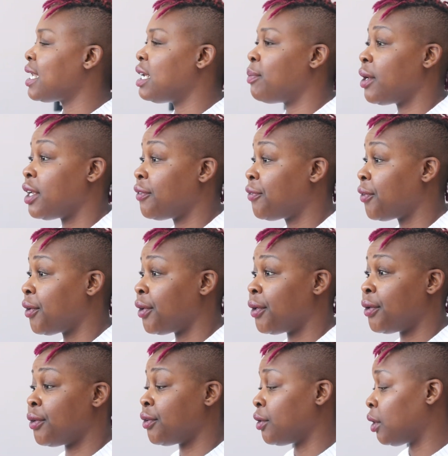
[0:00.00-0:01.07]
anybody
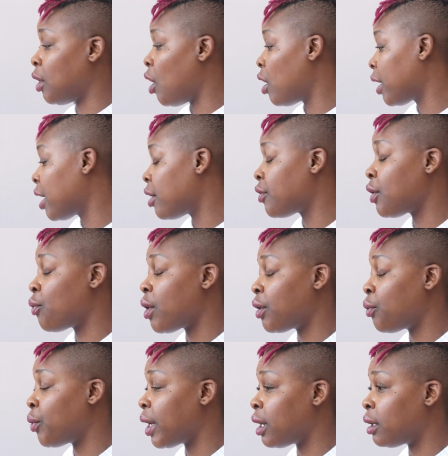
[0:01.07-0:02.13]
for their long hair they want
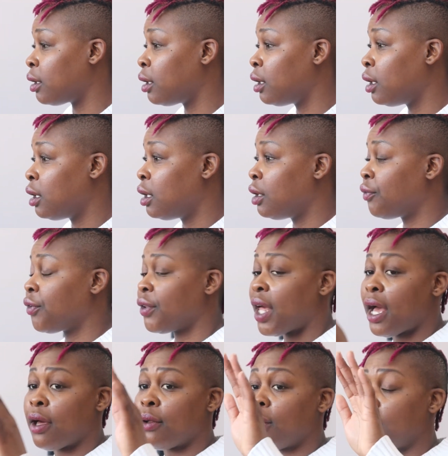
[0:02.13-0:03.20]
to wear, for
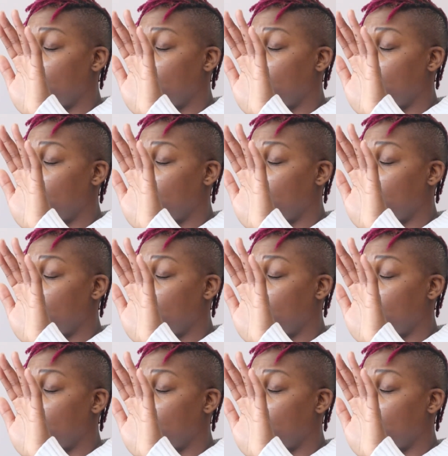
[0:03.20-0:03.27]
that